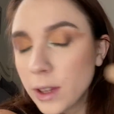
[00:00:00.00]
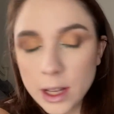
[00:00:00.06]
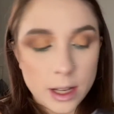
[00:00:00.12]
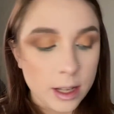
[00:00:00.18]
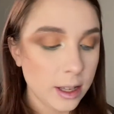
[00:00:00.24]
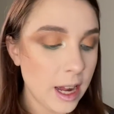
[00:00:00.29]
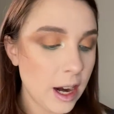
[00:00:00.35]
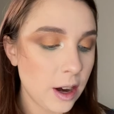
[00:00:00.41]

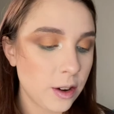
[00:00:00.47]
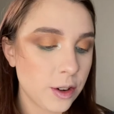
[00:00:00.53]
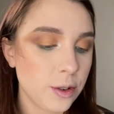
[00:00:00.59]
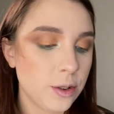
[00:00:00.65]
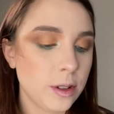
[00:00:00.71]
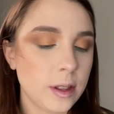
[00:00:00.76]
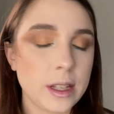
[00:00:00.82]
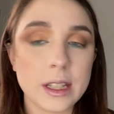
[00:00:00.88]
Karen, who
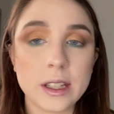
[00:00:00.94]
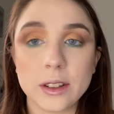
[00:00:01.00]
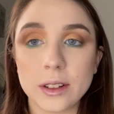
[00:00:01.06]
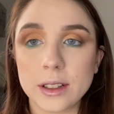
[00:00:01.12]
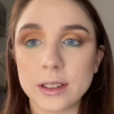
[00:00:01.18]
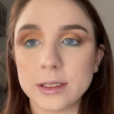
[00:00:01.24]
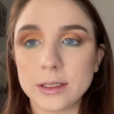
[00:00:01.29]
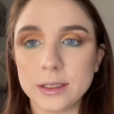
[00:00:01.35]
did this
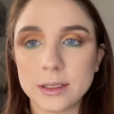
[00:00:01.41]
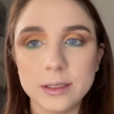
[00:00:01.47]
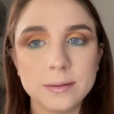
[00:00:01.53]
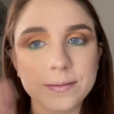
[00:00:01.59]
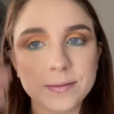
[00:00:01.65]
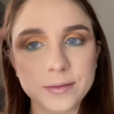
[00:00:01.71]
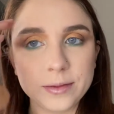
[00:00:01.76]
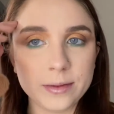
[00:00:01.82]
look,
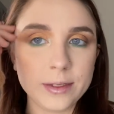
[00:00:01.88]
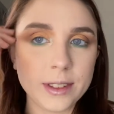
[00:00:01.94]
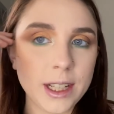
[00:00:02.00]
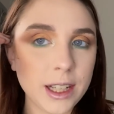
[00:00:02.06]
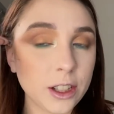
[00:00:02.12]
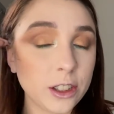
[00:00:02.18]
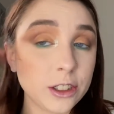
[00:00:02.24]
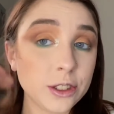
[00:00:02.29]
it
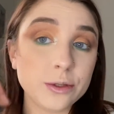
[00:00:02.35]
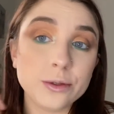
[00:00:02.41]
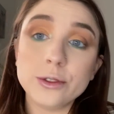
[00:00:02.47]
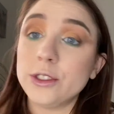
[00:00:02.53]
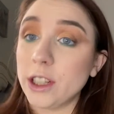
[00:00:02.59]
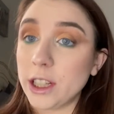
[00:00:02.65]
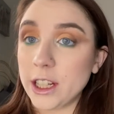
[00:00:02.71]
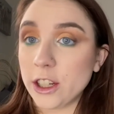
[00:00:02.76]
looks
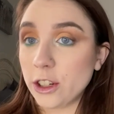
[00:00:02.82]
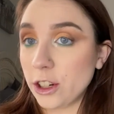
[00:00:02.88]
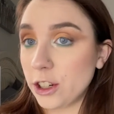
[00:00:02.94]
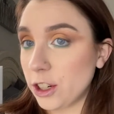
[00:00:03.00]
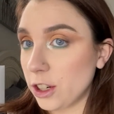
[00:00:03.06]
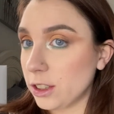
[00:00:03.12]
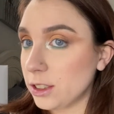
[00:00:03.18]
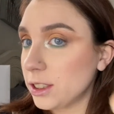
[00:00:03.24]
really good on
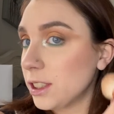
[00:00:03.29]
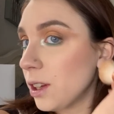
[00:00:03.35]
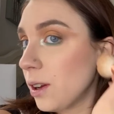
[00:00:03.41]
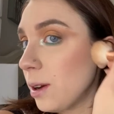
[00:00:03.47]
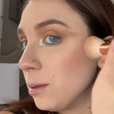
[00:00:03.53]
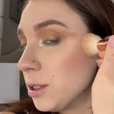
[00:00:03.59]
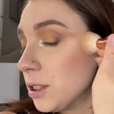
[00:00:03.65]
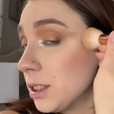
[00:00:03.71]
her, so
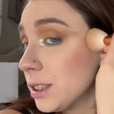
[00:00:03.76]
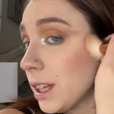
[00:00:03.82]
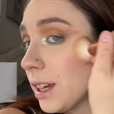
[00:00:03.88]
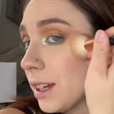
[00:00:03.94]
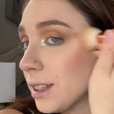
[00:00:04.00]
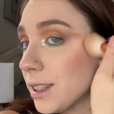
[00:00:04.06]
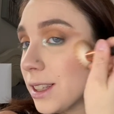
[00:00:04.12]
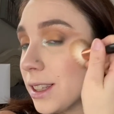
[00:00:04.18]
I was just
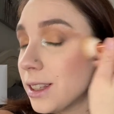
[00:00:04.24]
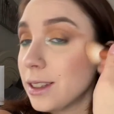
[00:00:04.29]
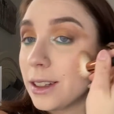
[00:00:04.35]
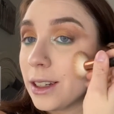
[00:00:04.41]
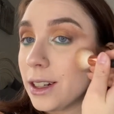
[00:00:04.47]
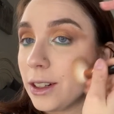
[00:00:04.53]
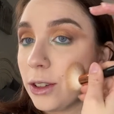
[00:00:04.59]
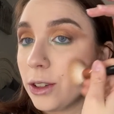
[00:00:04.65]
like, it's
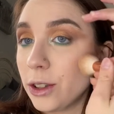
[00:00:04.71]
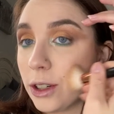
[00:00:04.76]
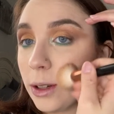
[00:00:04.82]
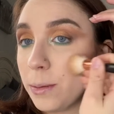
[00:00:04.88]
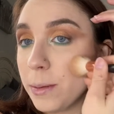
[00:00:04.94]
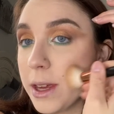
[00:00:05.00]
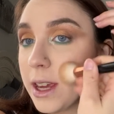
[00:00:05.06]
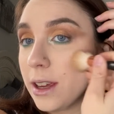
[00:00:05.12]
gonna look good on
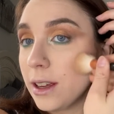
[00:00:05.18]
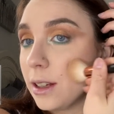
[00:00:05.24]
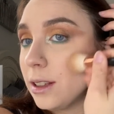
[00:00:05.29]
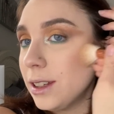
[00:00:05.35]
me.